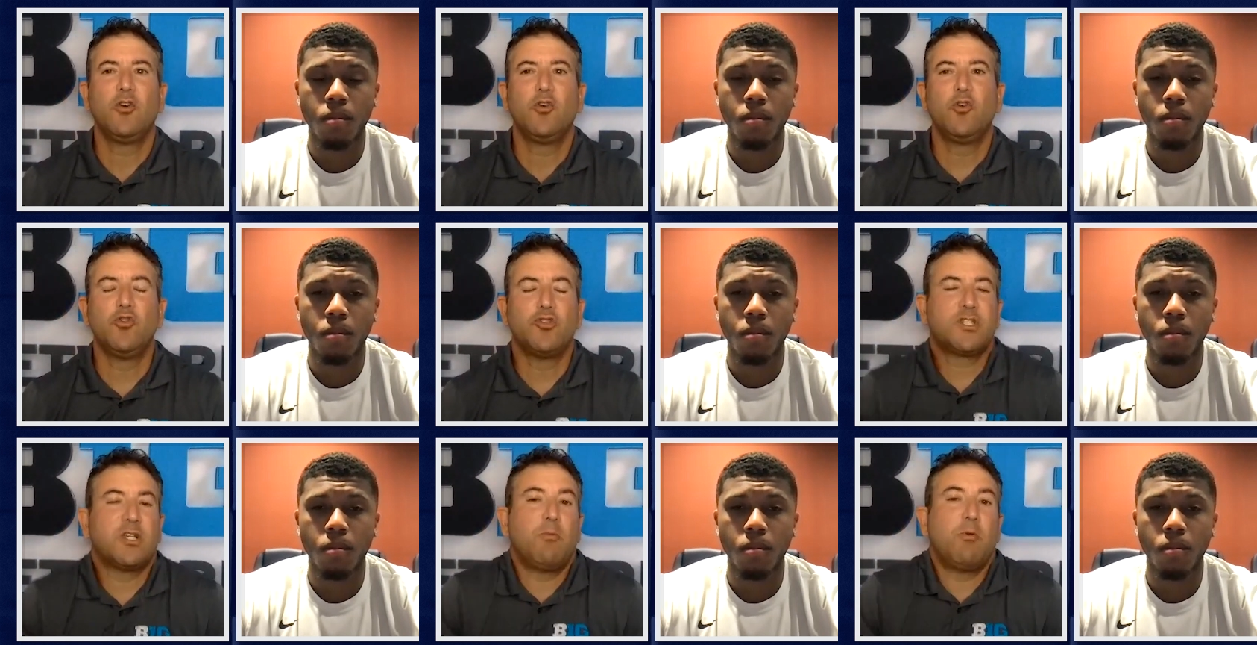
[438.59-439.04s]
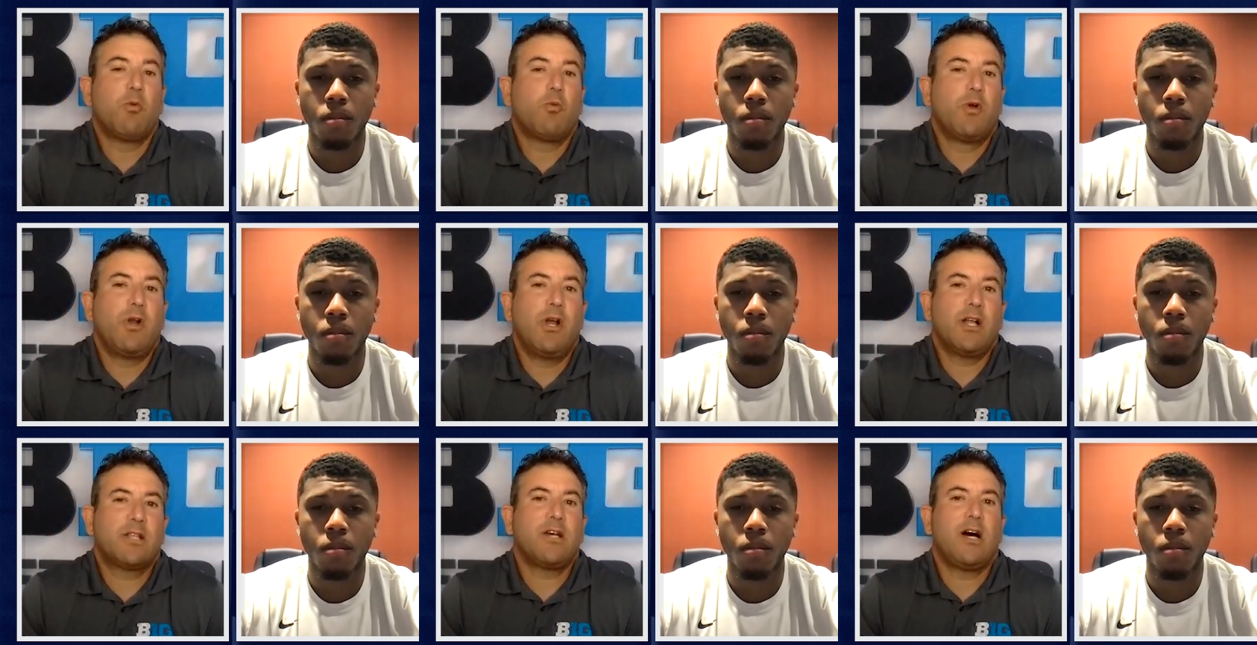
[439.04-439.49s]
Speaker 1: Who's someone
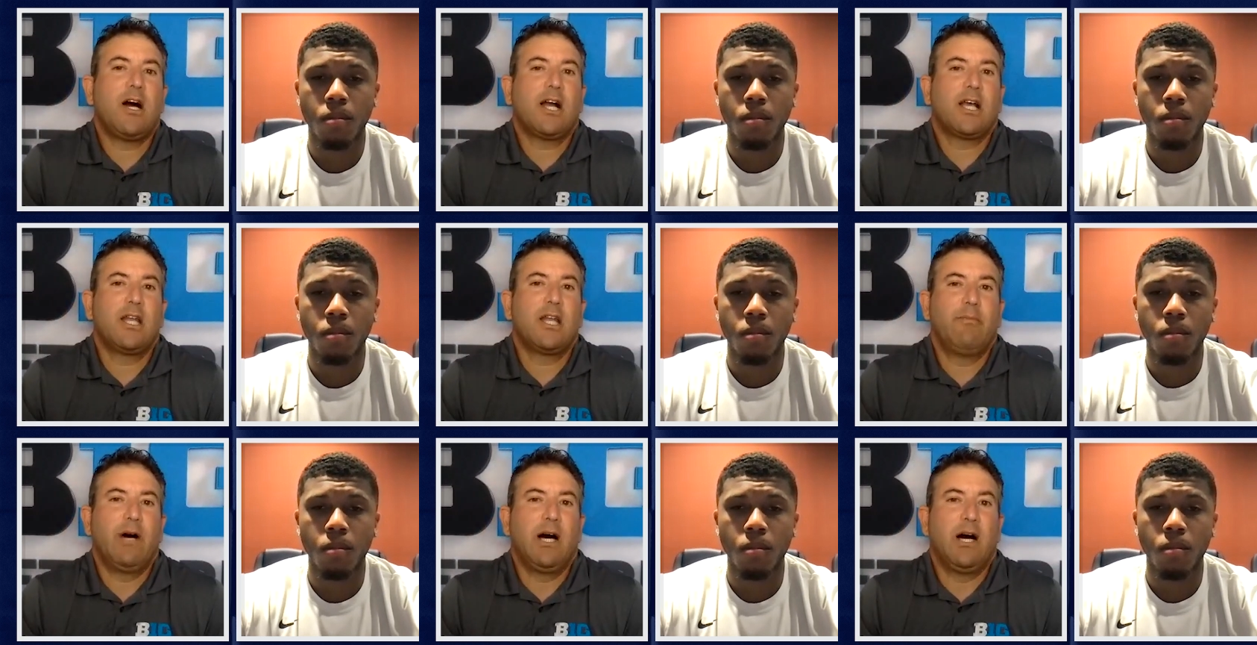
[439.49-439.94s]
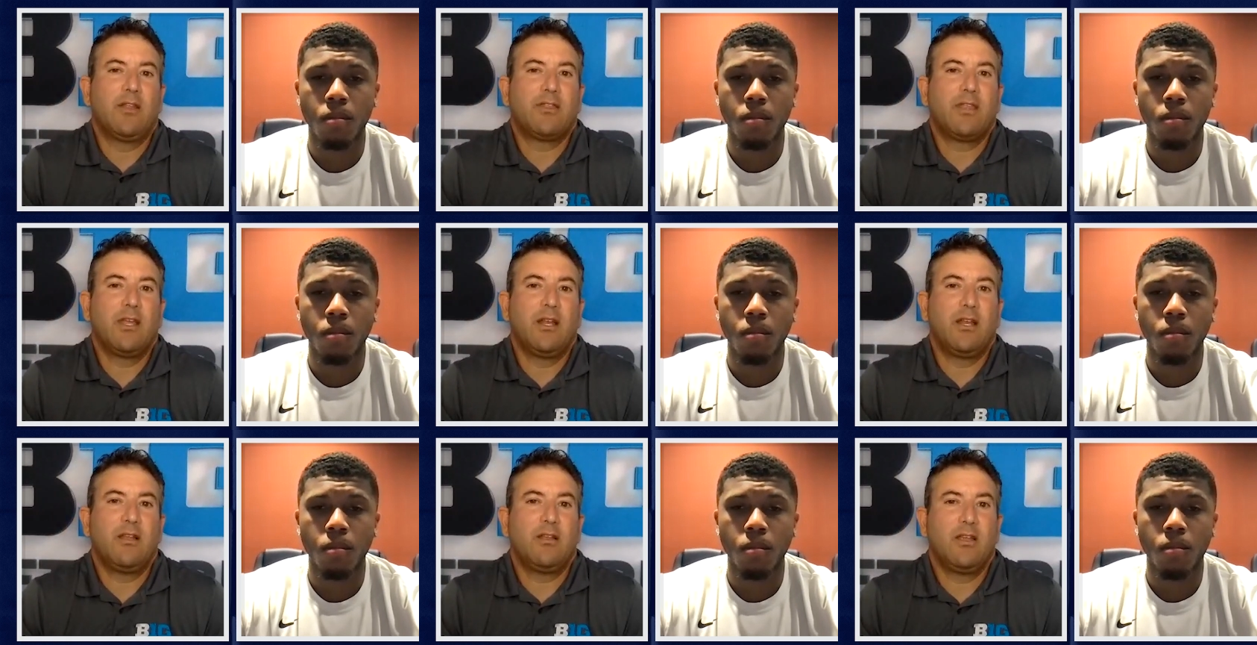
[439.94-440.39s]
we're not talking
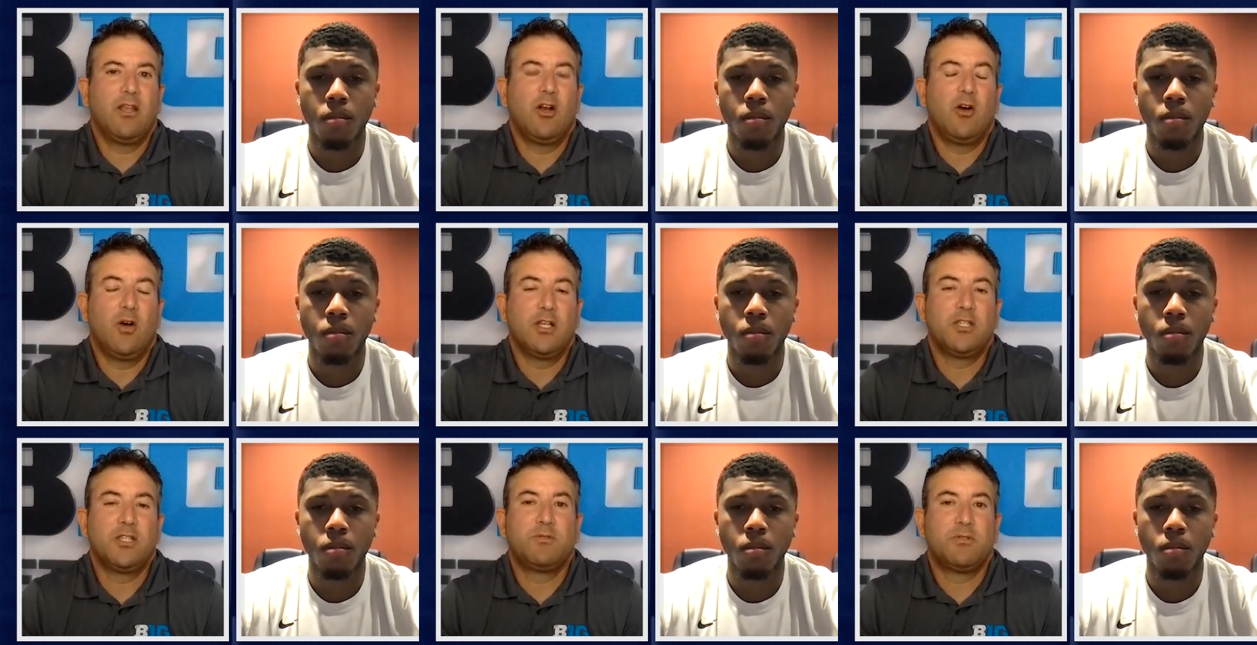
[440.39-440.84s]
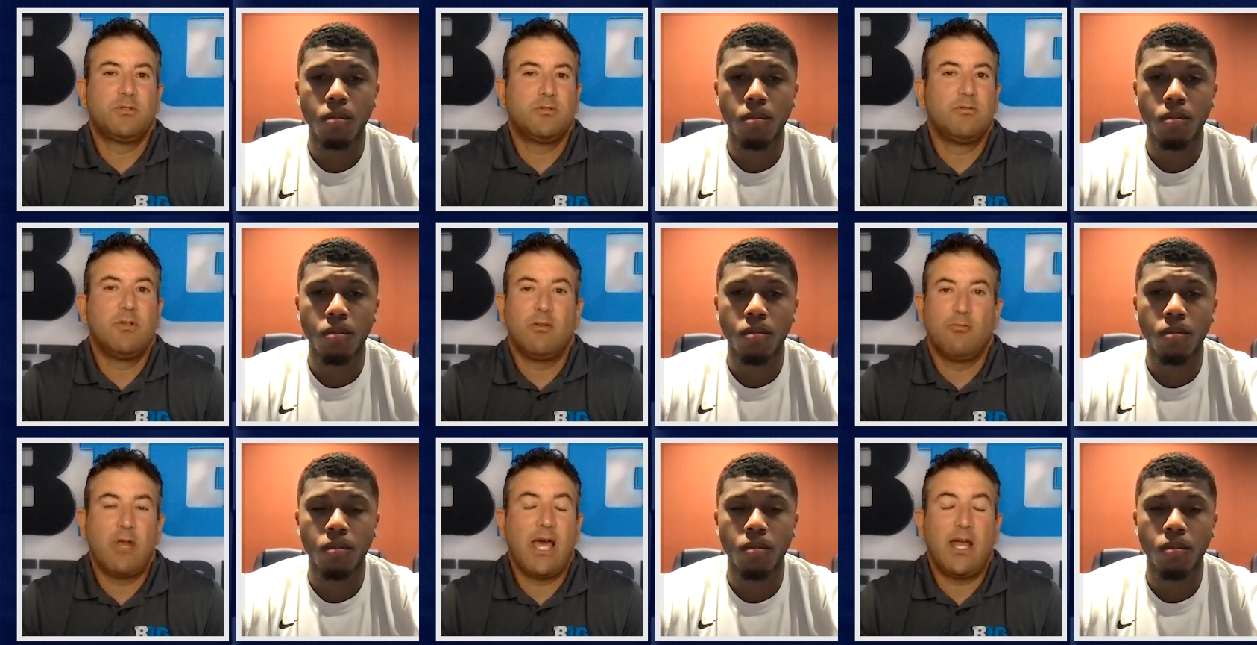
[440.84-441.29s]
about that you know has
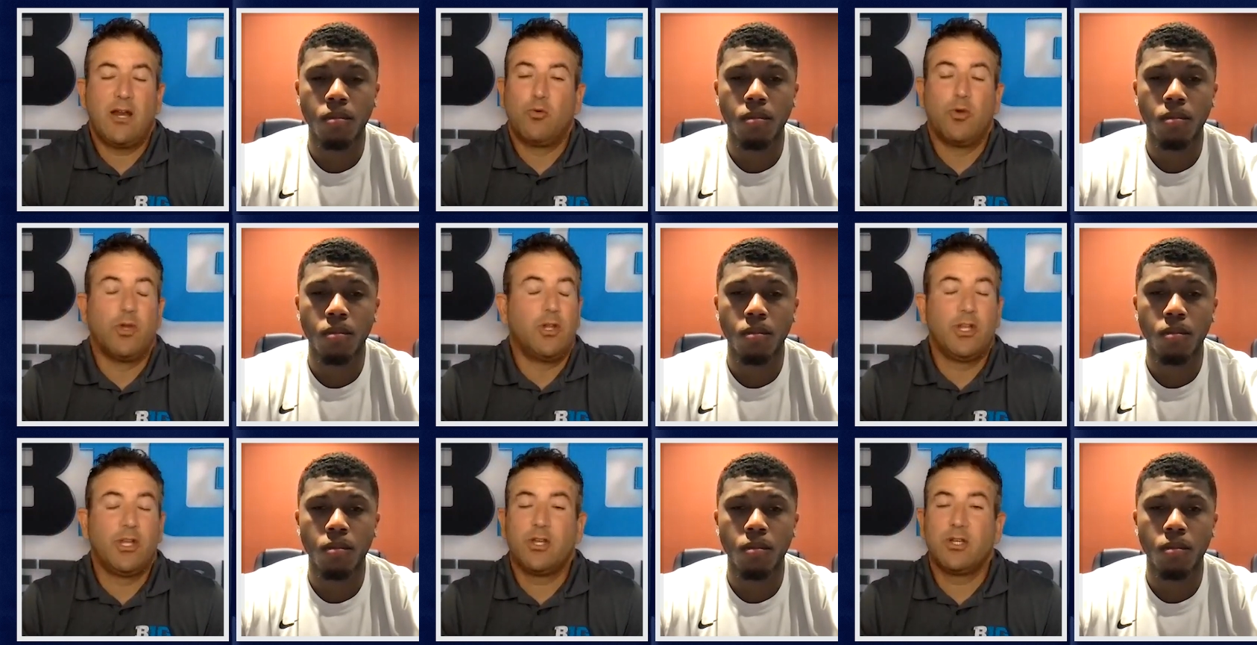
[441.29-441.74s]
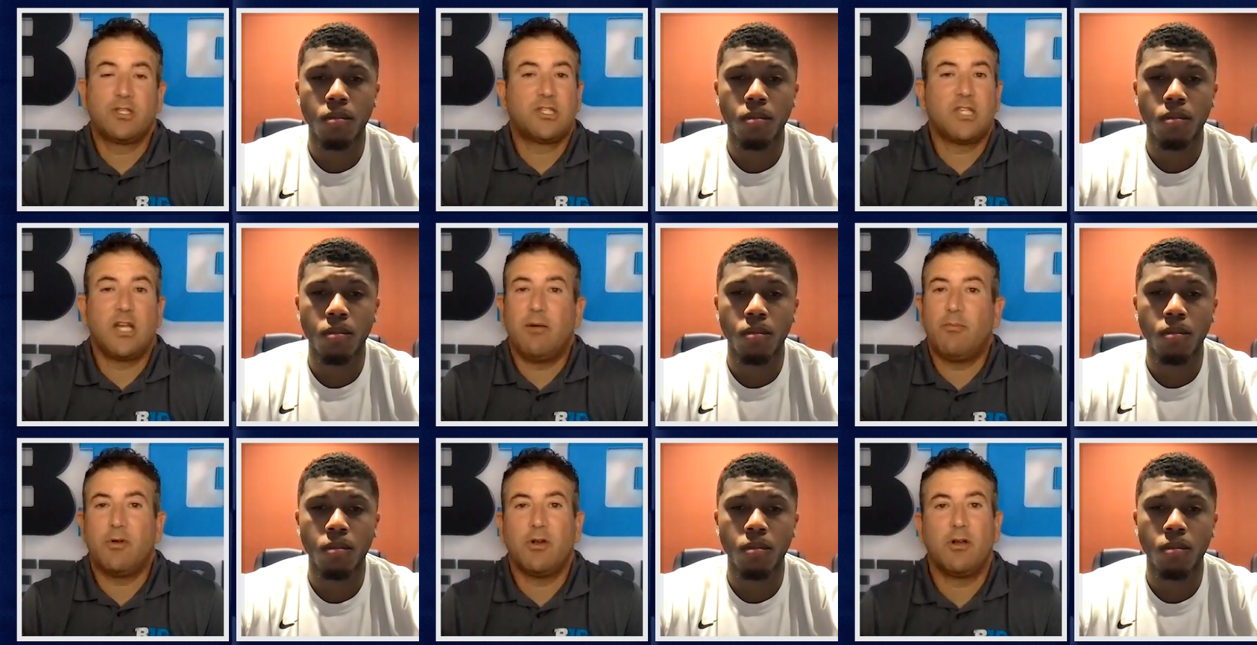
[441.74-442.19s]
had a really good
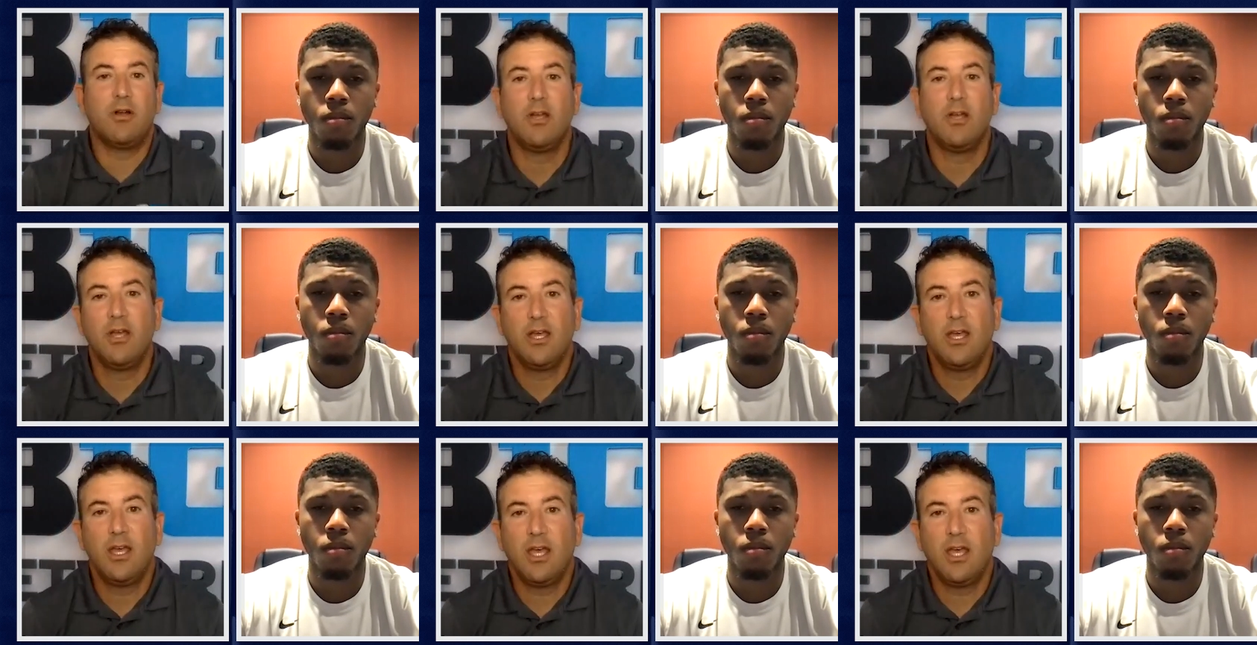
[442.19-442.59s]
summer